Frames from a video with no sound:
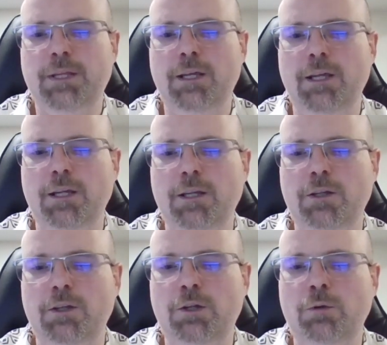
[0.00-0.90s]

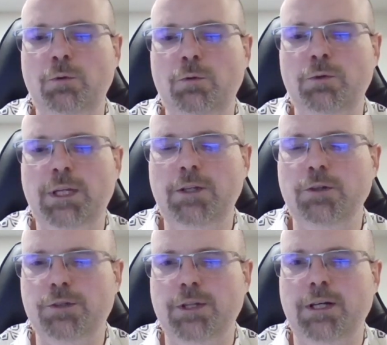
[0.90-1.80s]
and you take
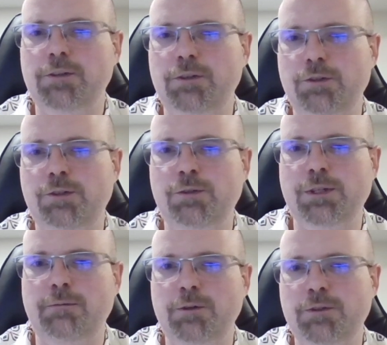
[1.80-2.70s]
your socks and your shoes
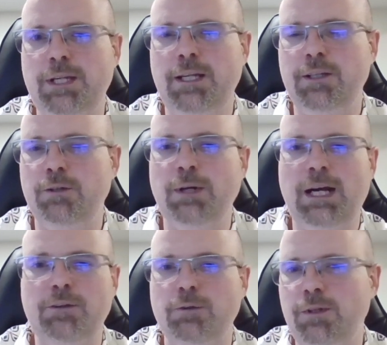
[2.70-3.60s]
off and you're standing in the
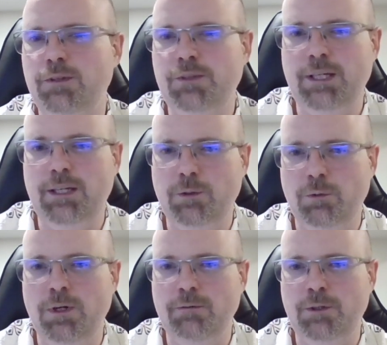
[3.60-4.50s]
grass or in the sand or
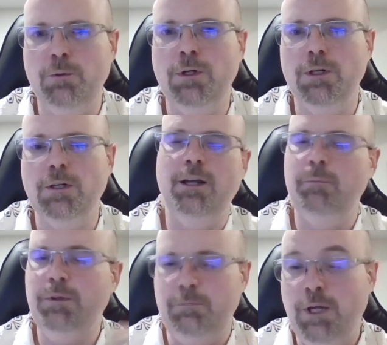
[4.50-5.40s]
wherever you are.
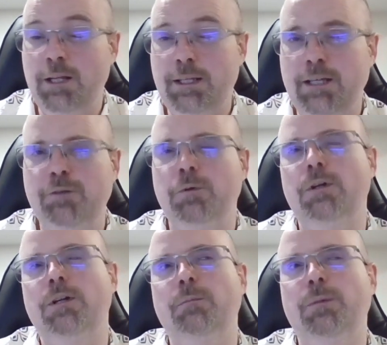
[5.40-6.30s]
I'm not the expert
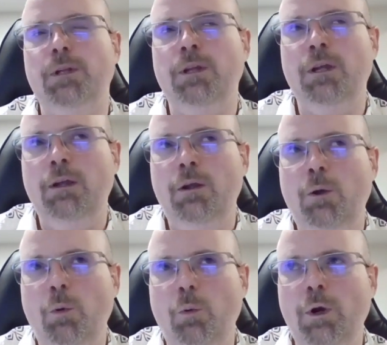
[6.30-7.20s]
on it, but
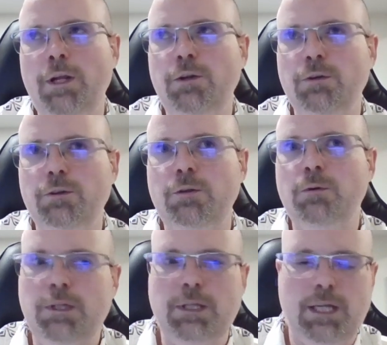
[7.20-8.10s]
when you're
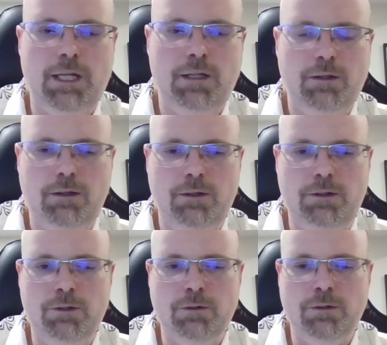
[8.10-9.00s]
doing that,
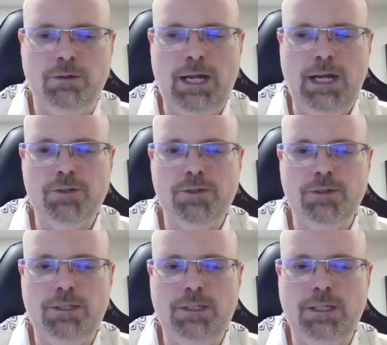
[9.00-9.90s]
you're
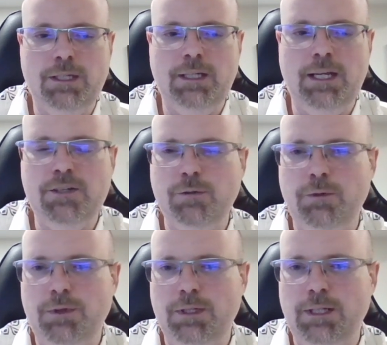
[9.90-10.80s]
actually engaging
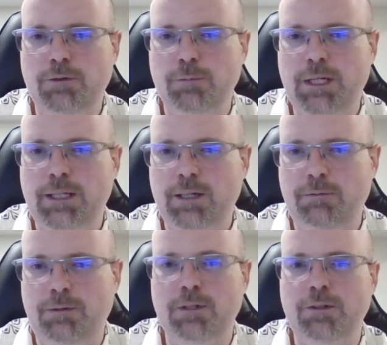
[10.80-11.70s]
with the electromagnetic
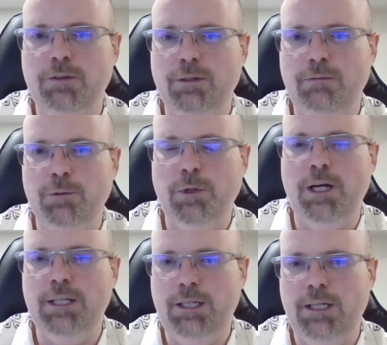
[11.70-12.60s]
fields of your
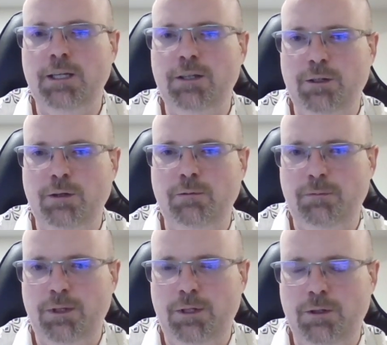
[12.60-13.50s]
body and of the